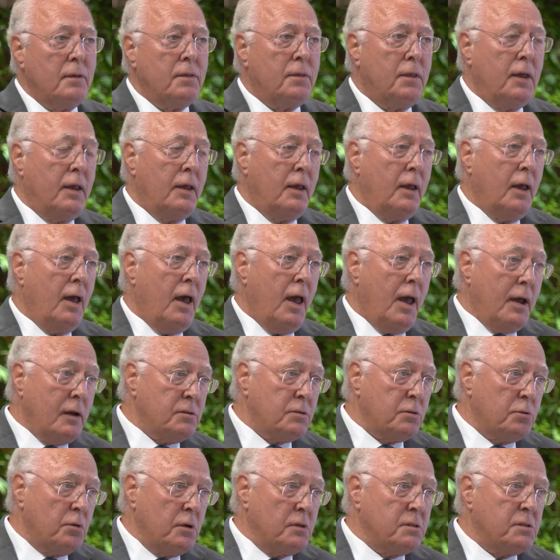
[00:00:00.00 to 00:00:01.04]
the
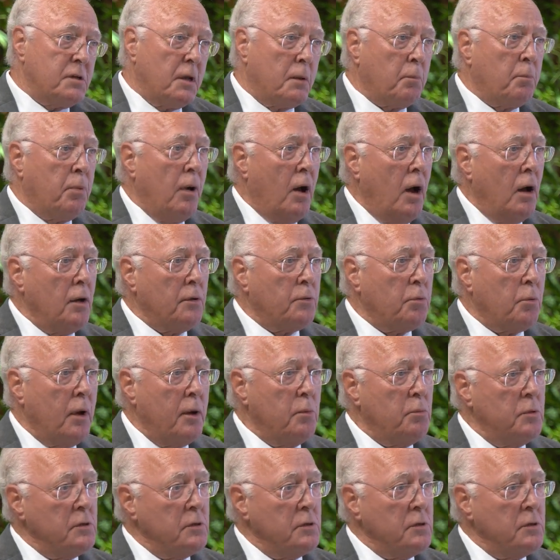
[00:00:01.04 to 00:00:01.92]
extrinsic pathway,